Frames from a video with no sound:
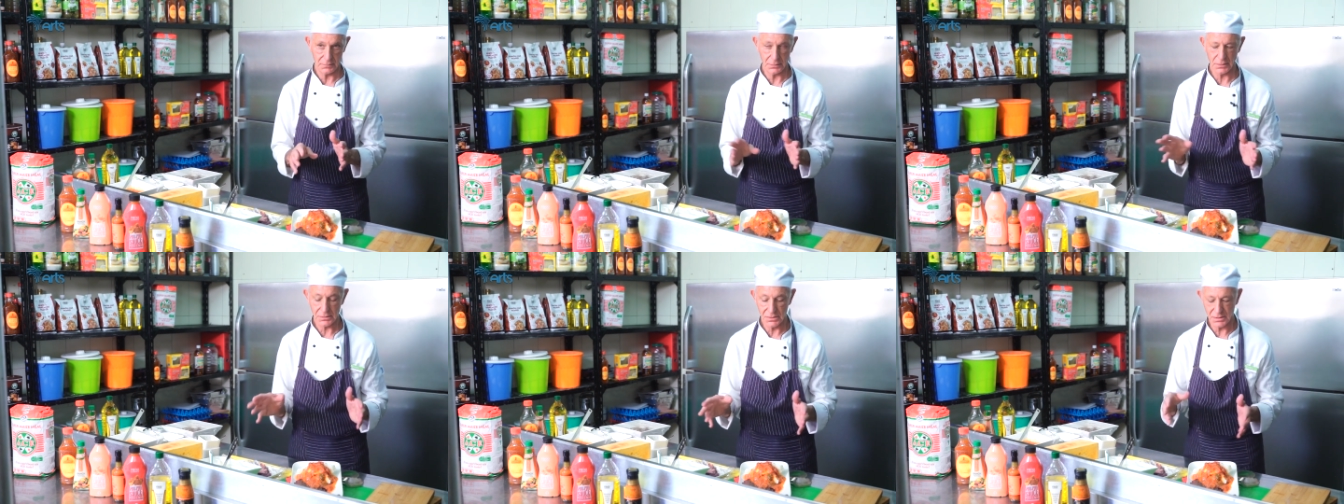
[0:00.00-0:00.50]

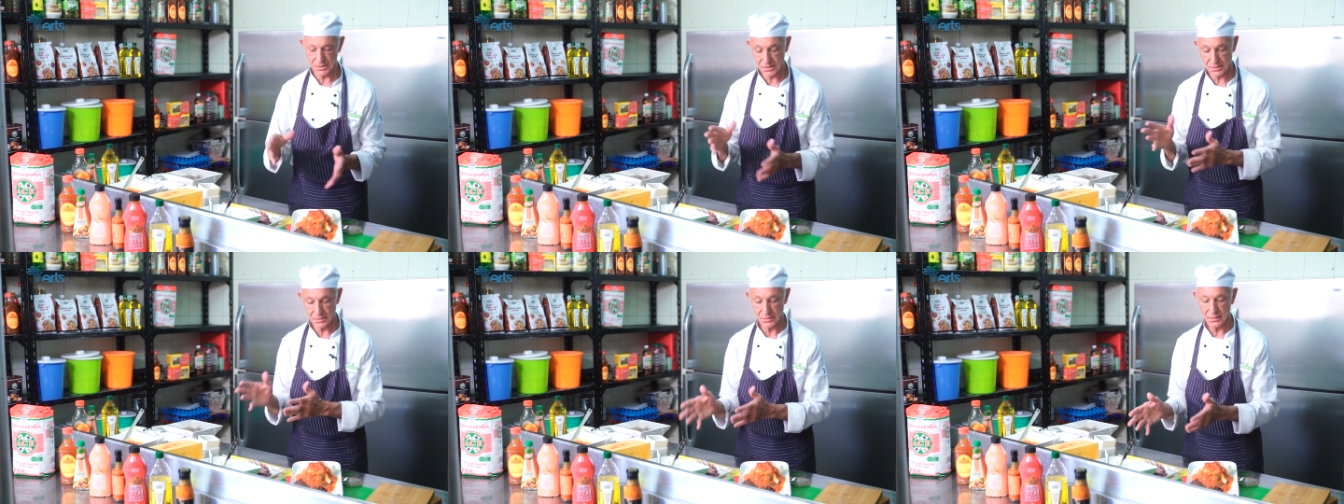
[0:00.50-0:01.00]
not
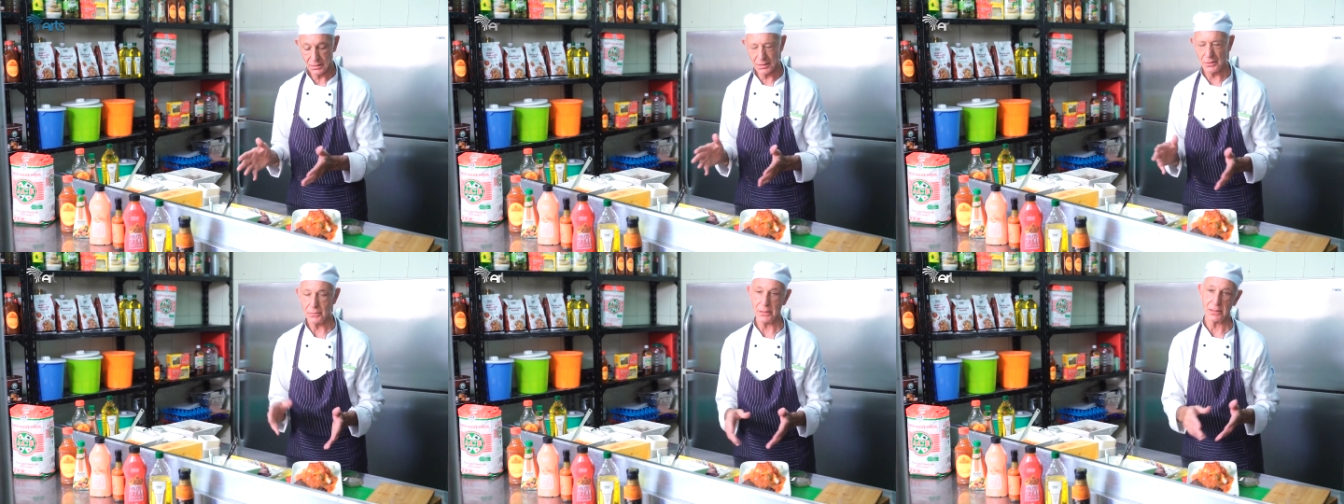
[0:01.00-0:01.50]
just
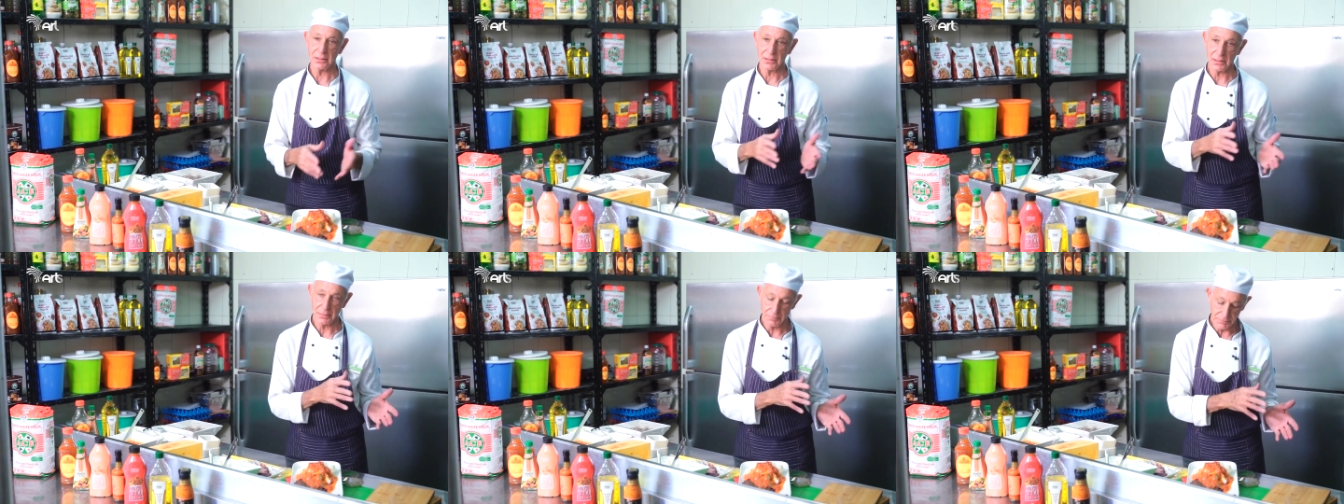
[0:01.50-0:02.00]
lower
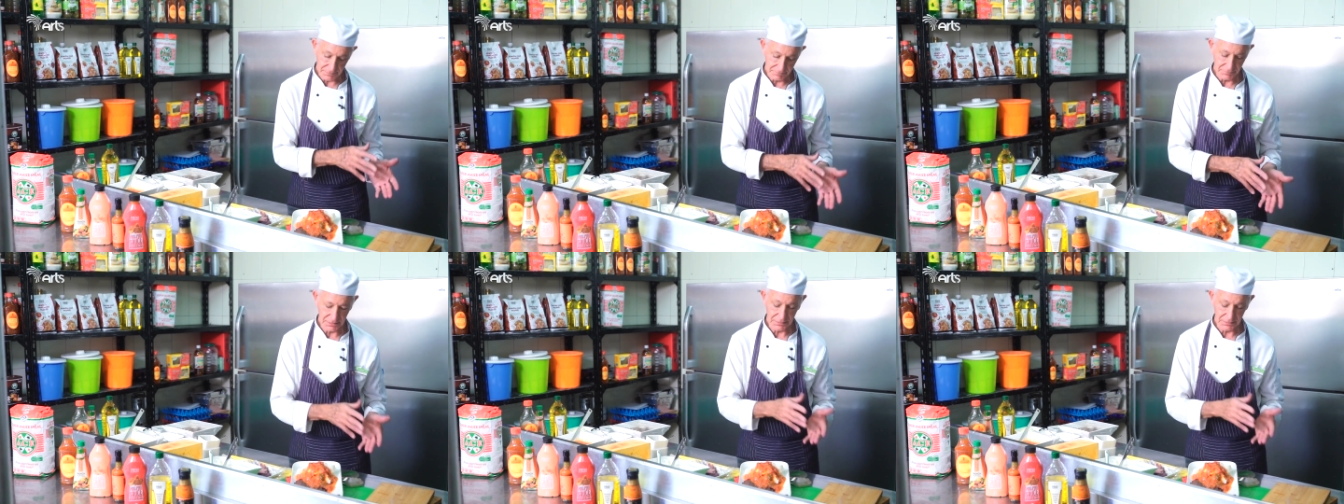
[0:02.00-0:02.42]
income, but